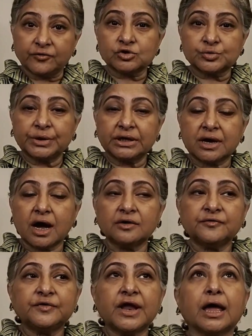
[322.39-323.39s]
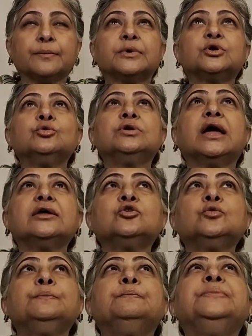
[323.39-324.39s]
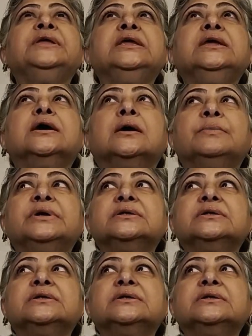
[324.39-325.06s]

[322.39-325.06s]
Of course, we can't fly, but you like to be